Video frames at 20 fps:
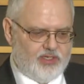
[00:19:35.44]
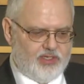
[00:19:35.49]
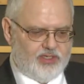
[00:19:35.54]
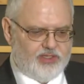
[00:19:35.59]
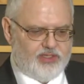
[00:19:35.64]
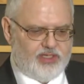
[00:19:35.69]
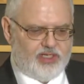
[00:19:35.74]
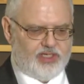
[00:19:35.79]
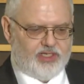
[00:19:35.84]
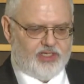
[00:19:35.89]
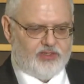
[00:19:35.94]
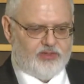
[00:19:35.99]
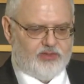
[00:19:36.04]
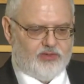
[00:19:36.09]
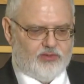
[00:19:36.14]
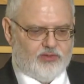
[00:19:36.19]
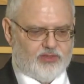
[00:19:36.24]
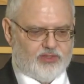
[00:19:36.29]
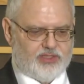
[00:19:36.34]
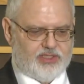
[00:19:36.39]
not a
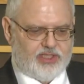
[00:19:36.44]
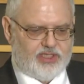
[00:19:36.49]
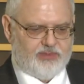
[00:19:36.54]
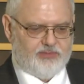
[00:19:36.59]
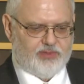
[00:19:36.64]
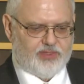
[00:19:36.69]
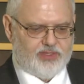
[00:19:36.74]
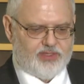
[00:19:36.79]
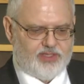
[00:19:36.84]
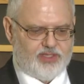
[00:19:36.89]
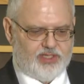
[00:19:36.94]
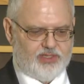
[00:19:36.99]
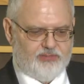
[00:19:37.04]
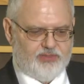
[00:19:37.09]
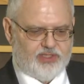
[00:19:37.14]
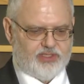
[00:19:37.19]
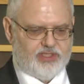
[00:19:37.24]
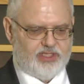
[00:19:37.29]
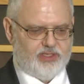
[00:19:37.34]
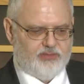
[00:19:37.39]
core competency,
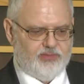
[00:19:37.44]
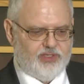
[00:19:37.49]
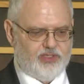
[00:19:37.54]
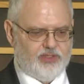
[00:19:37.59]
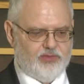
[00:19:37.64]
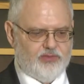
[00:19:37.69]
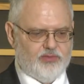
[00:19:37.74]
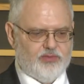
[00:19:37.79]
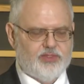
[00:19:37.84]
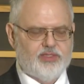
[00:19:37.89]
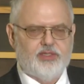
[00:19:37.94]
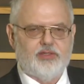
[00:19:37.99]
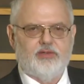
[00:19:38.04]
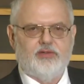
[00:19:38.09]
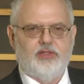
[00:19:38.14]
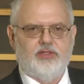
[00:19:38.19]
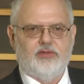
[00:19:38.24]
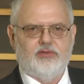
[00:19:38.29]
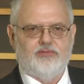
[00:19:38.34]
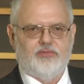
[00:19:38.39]
but can be used
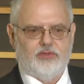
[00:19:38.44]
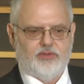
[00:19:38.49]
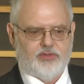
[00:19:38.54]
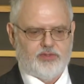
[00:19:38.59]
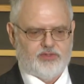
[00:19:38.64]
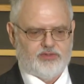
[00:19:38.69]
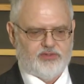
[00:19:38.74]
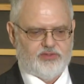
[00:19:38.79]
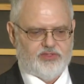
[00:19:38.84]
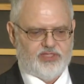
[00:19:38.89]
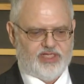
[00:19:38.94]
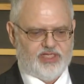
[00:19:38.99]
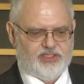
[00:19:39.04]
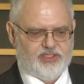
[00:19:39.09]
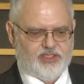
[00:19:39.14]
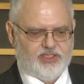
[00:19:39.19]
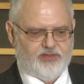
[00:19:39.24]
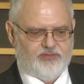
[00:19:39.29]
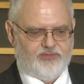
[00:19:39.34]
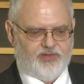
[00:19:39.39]
for a
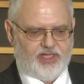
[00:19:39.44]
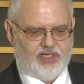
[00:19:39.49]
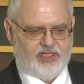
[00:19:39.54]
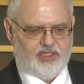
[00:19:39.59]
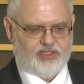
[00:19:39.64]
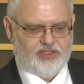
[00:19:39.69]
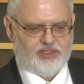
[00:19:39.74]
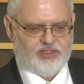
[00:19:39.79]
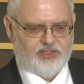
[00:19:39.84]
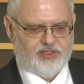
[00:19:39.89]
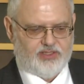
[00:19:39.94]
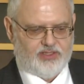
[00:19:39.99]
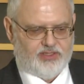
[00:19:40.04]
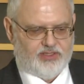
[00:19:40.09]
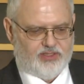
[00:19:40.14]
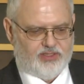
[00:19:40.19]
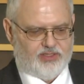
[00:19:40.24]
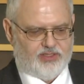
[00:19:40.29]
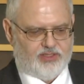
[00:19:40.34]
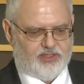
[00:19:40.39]
strategic advantage.
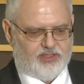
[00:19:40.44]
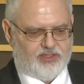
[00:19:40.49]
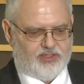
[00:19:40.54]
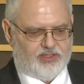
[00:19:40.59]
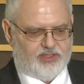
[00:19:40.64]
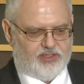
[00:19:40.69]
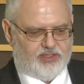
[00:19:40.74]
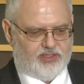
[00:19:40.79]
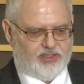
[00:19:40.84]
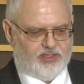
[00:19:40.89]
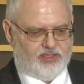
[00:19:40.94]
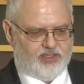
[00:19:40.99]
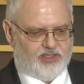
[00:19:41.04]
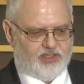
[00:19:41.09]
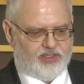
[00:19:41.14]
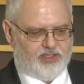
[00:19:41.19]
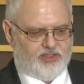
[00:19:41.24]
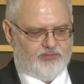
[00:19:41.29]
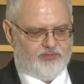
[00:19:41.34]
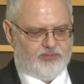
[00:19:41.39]

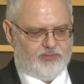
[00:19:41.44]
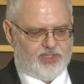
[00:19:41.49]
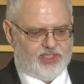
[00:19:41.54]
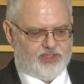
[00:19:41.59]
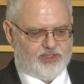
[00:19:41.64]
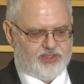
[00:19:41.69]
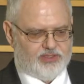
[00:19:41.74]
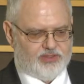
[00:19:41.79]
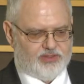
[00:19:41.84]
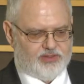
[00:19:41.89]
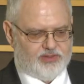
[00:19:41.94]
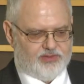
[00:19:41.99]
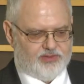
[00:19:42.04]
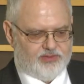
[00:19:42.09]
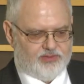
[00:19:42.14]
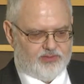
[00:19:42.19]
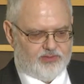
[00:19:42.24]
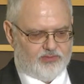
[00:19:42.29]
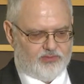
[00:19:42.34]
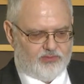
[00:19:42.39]
And information
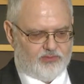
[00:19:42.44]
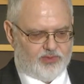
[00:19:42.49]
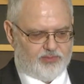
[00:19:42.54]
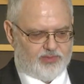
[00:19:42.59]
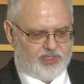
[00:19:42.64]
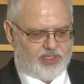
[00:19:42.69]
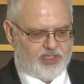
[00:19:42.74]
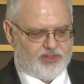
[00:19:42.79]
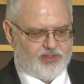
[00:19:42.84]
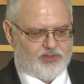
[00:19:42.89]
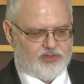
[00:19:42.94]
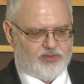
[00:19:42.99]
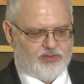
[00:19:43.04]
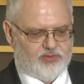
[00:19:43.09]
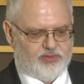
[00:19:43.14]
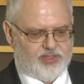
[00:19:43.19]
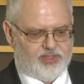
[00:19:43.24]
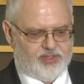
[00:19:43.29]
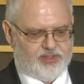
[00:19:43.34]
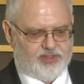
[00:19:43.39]

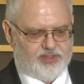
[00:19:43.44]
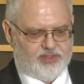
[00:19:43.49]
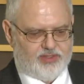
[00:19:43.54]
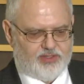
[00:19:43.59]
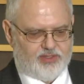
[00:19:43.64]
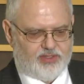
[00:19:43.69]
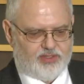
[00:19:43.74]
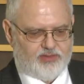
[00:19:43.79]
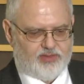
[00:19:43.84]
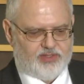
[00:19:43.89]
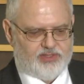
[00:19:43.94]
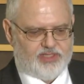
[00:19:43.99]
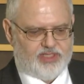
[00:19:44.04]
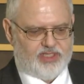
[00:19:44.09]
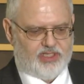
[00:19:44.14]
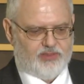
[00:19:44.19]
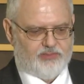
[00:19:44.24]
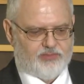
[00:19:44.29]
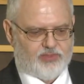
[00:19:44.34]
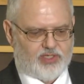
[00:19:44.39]
repositories are the
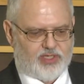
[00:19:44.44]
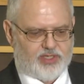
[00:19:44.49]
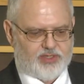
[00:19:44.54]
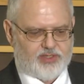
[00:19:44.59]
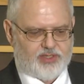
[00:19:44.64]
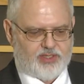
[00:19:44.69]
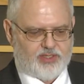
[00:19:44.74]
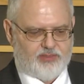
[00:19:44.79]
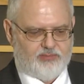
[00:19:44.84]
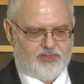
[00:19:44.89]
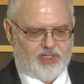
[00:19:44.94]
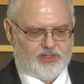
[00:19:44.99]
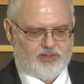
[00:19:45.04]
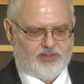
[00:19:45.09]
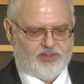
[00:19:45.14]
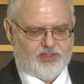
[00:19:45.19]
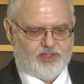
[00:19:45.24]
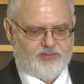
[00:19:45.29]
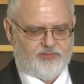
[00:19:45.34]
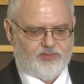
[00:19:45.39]
data process
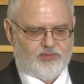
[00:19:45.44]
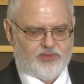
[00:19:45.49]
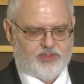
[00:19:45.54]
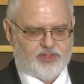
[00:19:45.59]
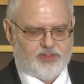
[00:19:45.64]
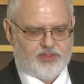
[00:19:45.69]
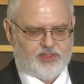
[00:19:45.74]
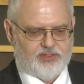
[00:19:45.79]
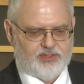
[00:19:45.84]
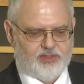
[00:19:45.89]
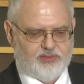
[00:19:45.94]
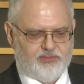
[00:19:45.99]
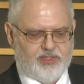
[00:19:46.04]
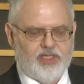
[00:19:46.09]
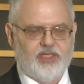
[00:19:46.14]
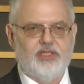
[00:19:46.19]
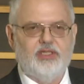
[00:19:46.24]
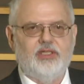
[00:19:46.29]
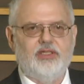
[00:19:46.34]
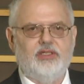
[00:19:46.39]
methods for decision
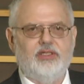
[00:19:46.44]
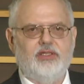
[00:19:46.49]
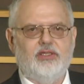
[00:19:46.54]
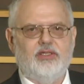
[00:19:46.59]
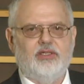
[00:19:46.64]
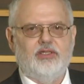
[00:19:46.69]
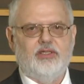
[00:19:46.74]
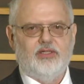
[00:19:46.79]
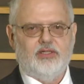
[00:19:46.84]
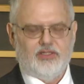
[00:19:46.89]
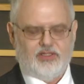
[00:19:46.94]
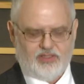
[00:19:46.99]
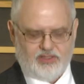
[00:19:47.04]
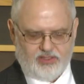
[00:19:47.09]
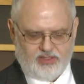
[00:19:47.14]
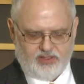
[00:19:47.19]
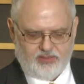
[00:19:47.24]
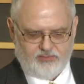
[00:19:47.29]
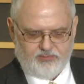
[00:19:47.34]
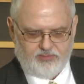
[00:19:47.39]
making
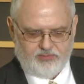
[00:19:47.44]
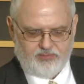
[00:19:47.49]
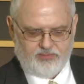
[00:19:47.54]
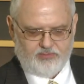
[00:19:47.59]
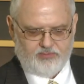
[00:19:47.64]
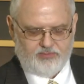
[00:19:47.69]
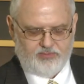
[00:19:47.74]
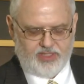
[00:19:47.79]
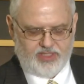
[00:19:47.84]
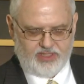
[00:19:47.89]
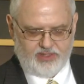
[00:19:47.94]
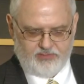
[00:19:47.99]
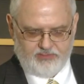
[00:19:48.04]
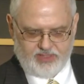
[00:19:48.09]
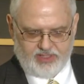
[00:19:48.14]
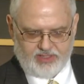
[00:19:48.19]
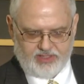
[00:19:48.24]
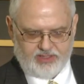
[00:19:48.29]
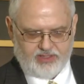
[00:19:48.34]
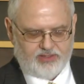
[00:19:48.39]
and meaning
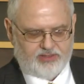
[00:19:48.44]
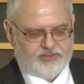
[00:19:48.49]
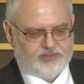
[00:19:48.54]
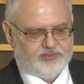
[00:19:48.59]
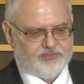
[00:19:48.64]
making.